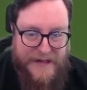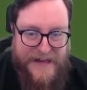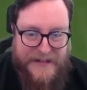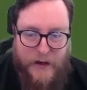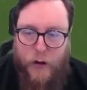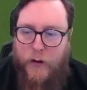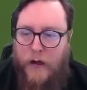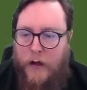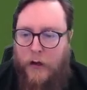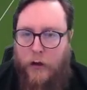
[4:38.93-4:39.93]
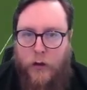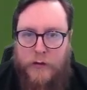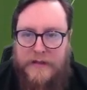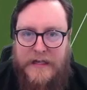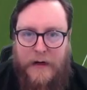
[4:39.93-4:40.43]
Neto
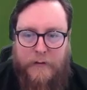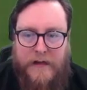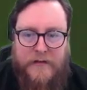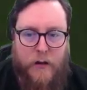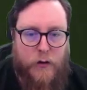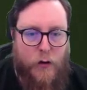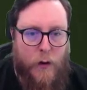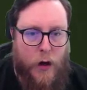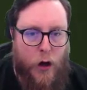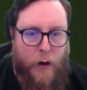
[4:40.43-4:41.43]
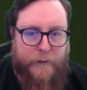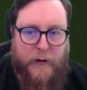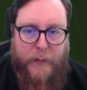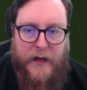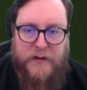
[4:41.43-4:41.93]
loses out. Neto, you are off
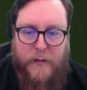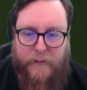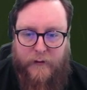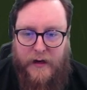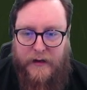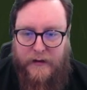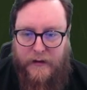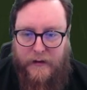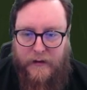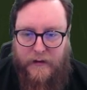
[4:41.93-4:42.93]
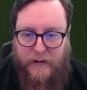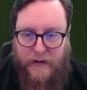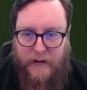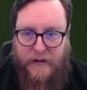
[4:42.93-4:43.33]
the pitch, my friend.